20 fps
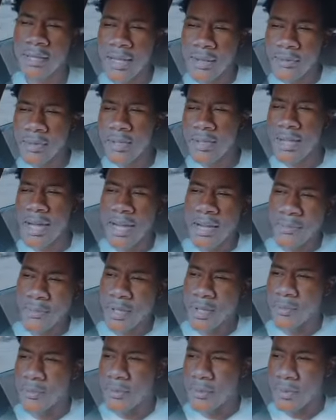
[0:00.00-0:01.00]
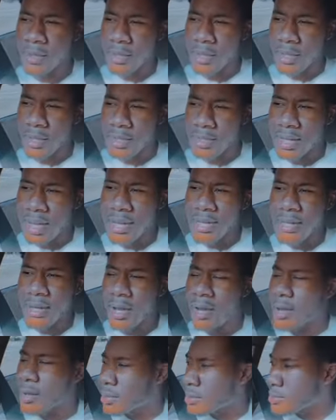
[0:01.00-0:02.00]
Like, with a lot of people, a lot of
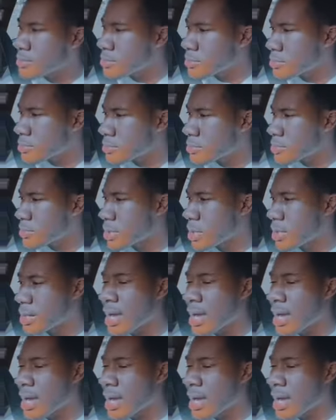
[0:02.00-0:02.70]
y'all are